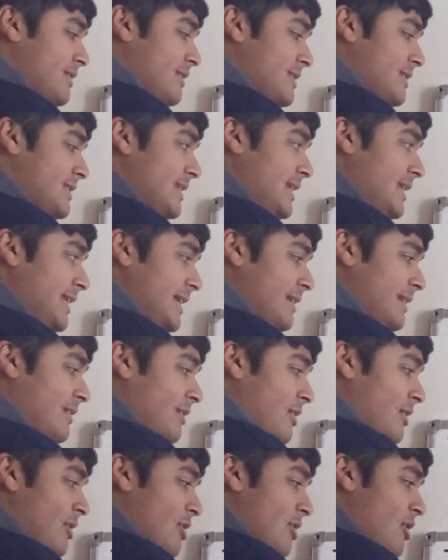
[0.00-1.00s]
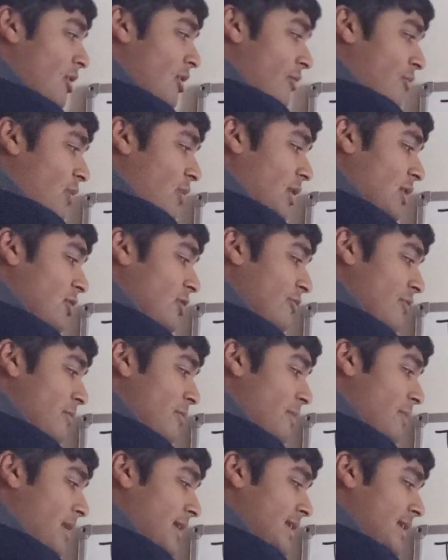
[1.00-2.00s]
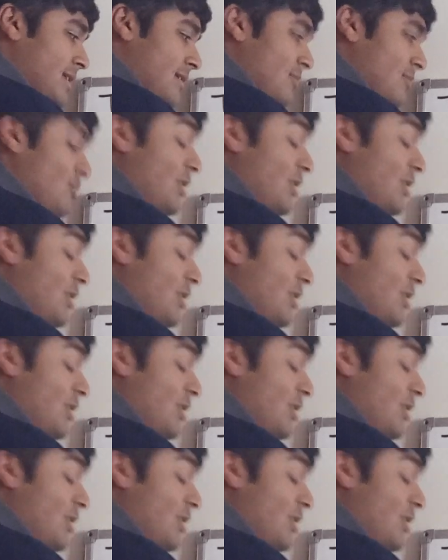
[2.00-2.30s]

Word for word: the ceiling of 1 over, minus,